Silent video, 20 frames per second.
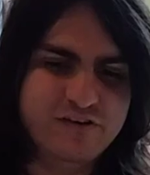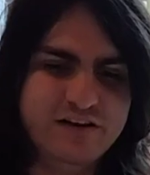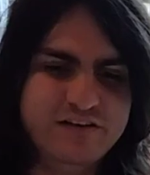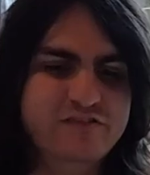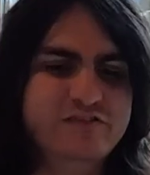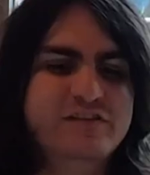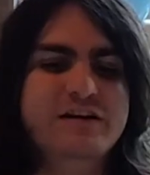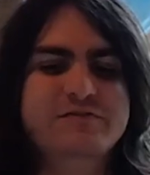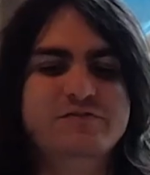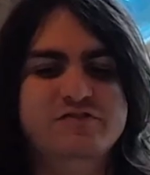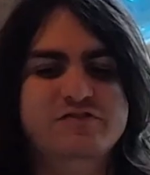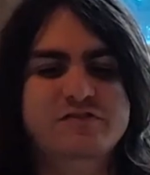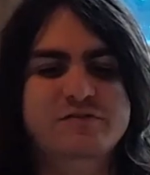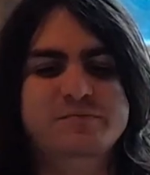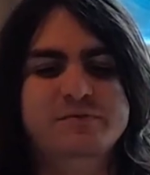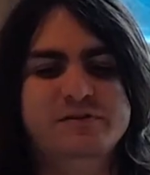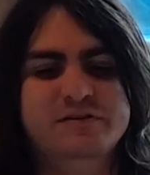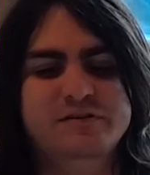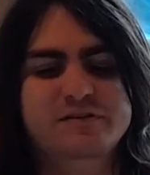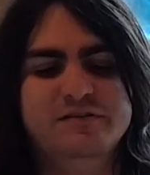I just have to jump
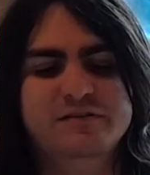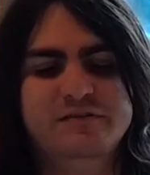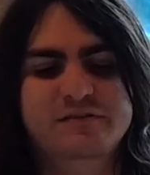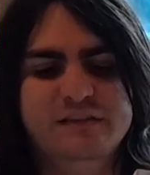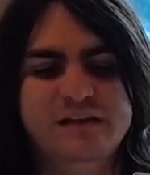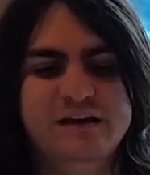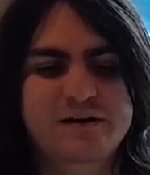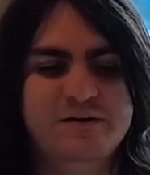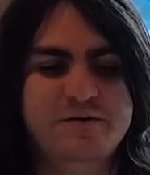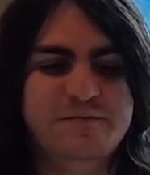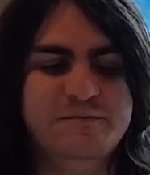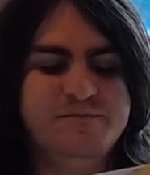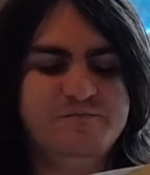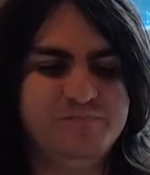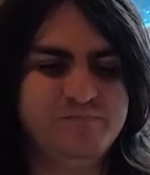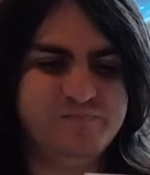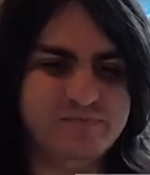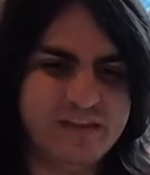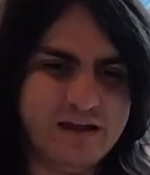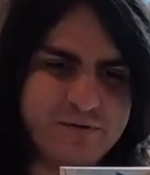on it.
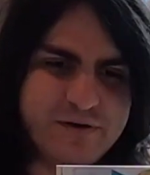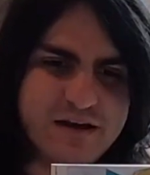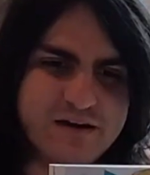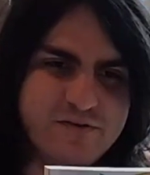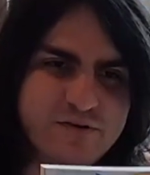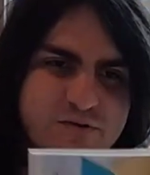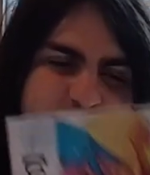Now we have